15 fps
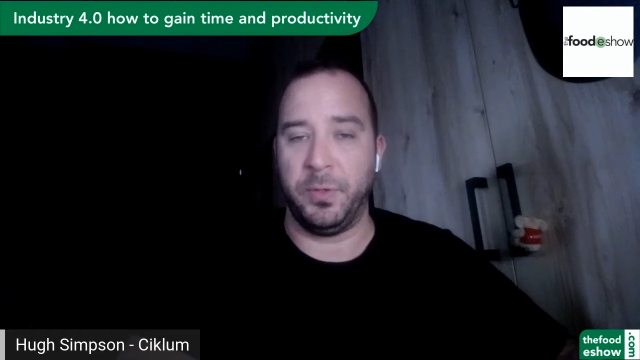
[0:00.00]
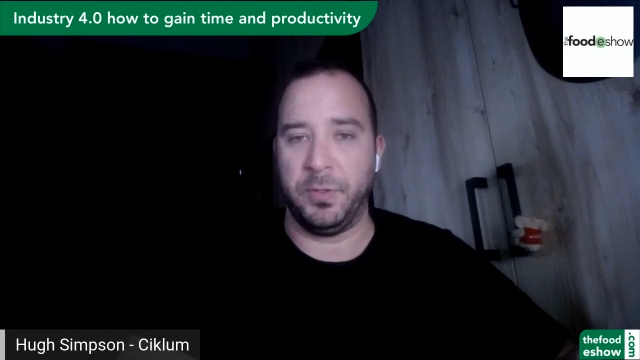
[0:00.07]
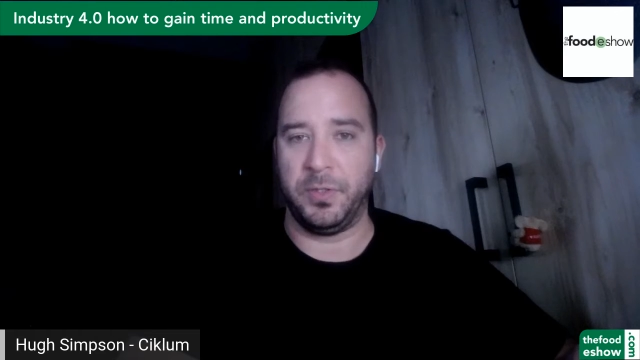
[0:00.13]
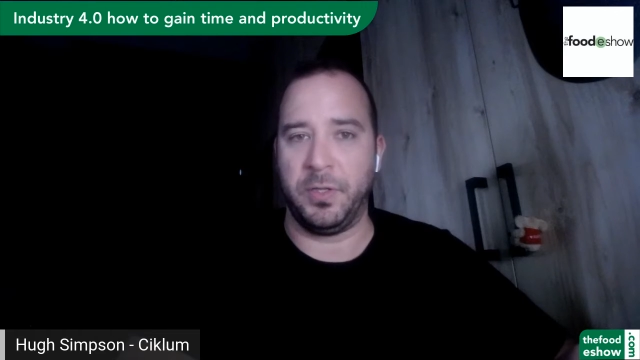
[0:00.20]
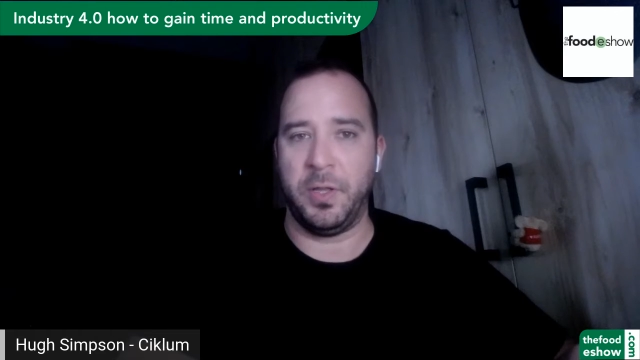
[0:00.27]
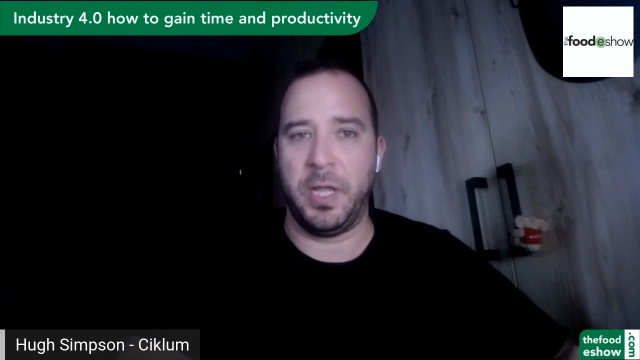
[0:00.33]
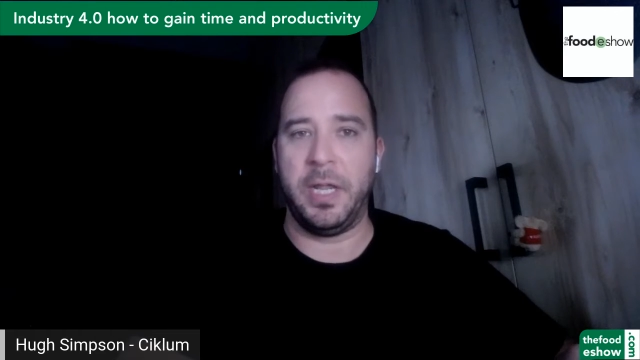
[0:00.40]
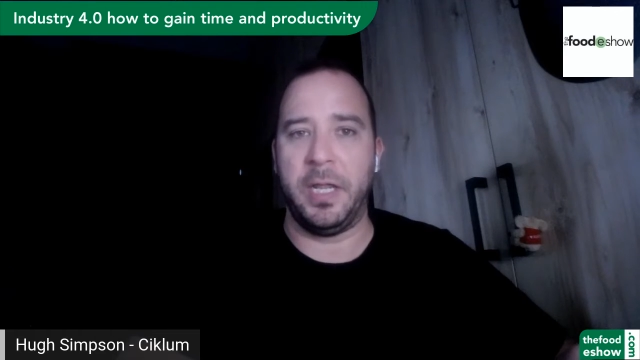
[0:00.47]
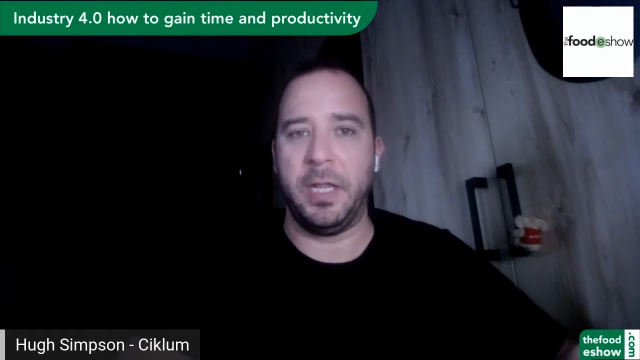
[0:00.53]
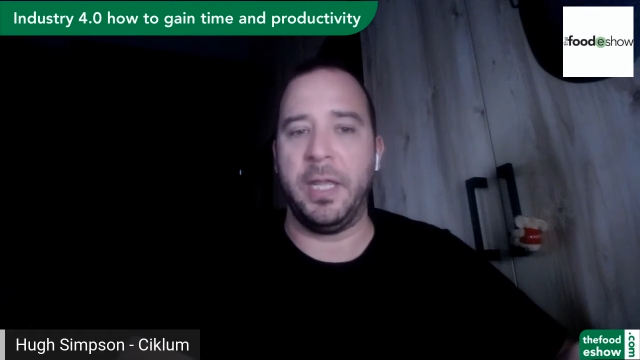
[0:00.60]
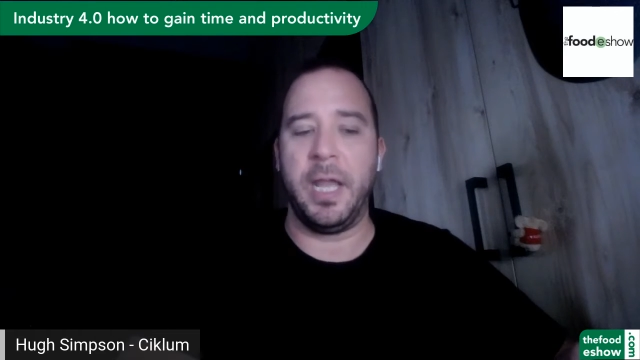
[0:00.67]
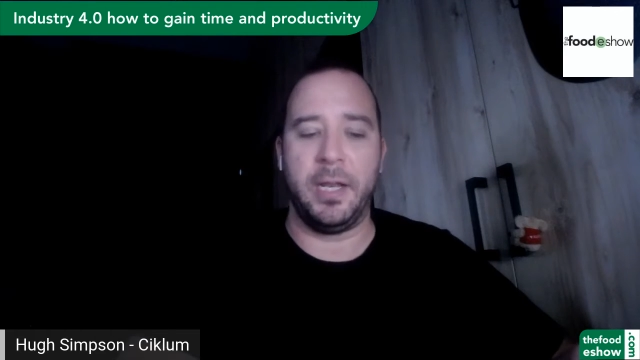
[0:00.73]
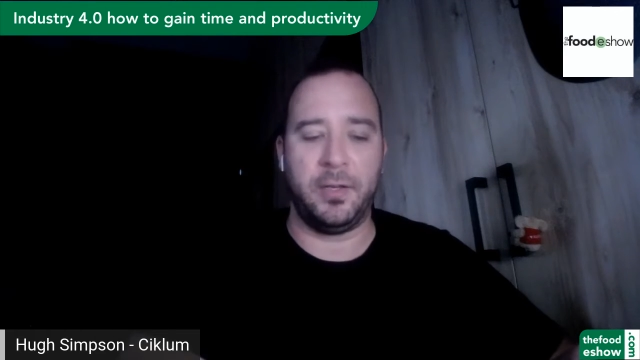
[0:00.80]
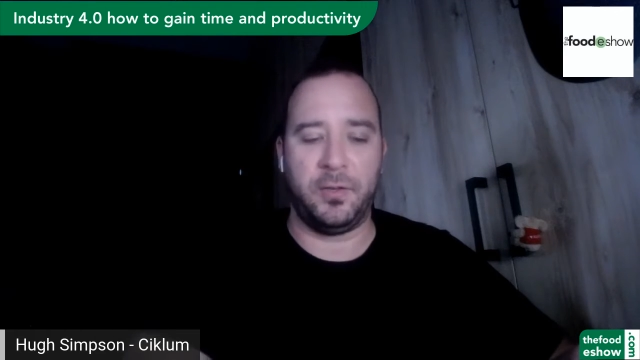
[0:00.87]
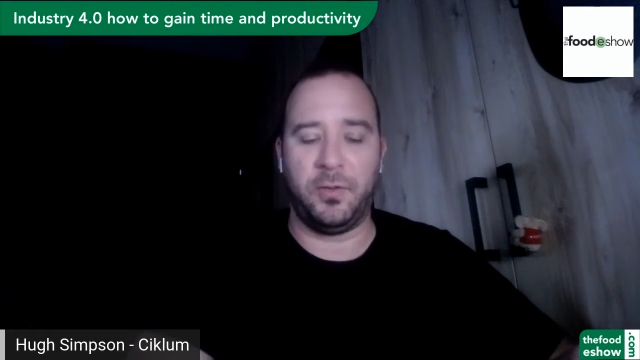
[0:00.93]
so they can
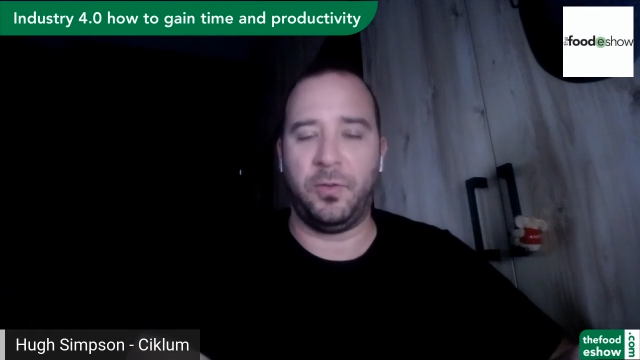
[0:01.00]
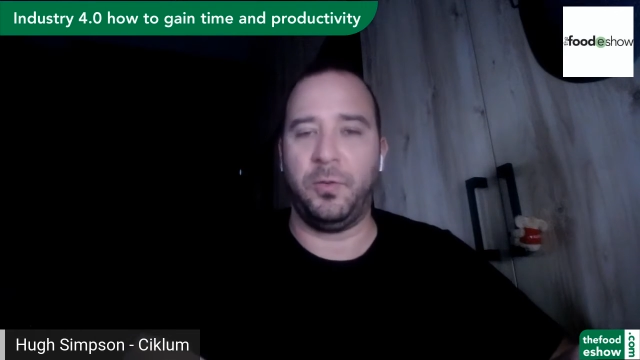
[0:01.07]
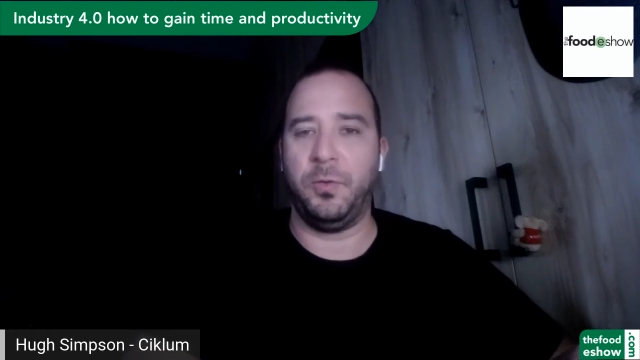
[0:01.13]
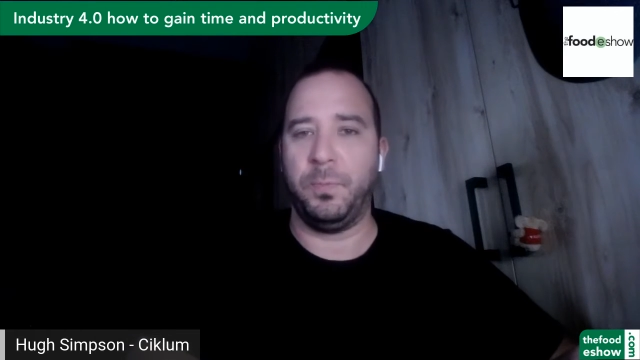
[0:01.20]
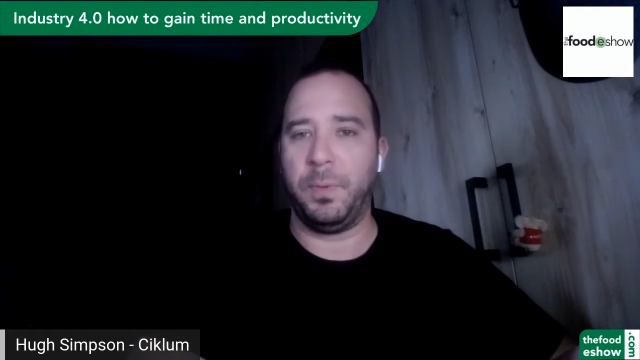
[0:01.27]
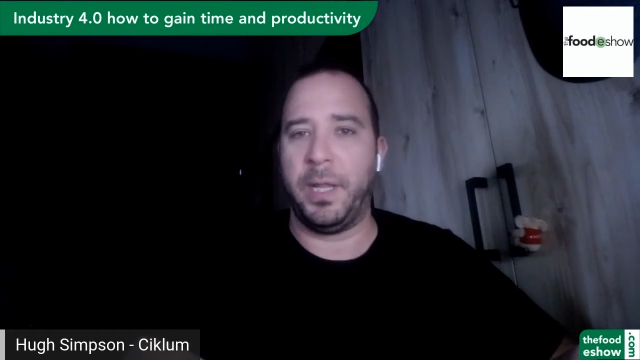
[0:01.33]
get to